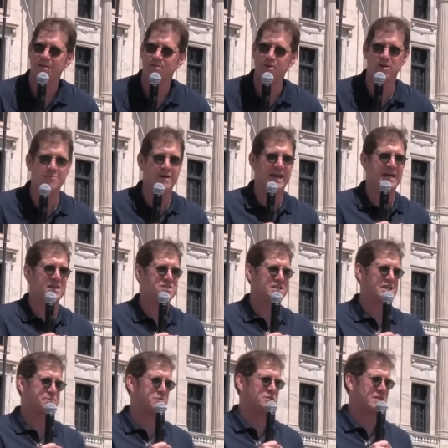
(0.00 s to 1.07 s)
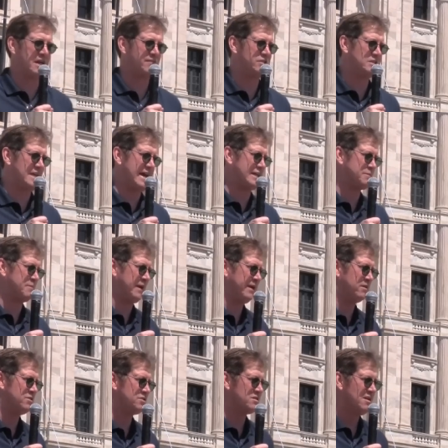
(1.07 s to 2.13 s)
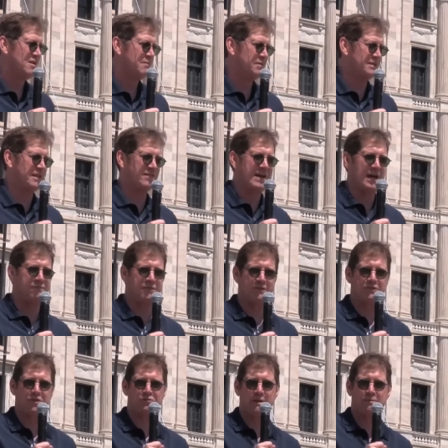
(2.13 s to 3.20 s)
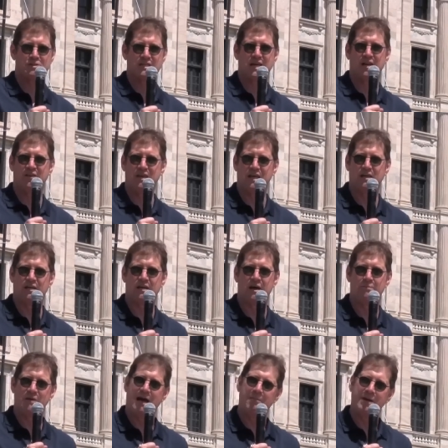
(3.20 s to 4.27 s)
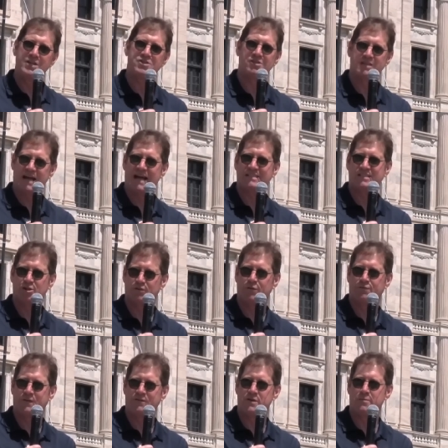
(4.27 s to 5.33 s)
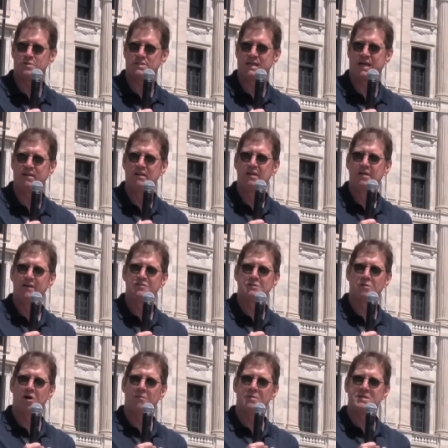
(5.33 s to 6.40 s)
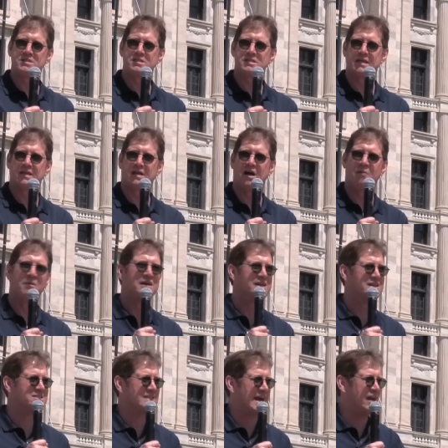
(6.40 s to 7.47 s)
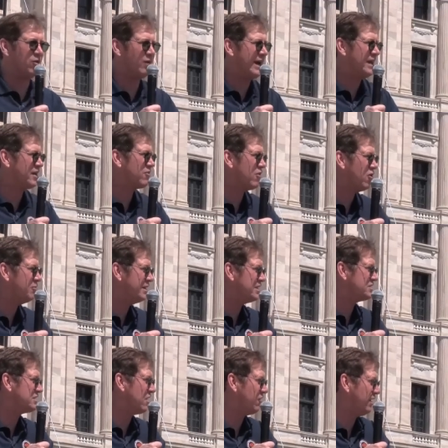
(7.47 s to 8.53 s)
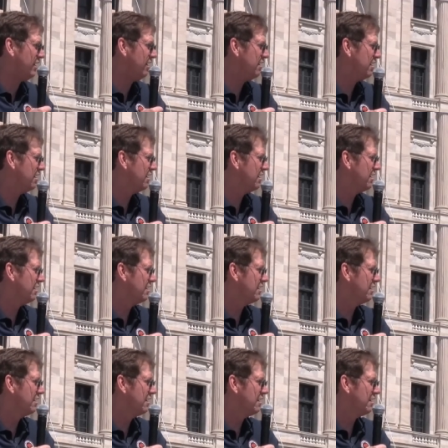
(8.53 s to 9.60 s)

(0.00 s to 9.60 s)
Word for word: So you may hit 6% of the taxpayers, but they've got 53% of the income. That means you're taxing over 50% of small business income. Is that a way to grow Minnesota?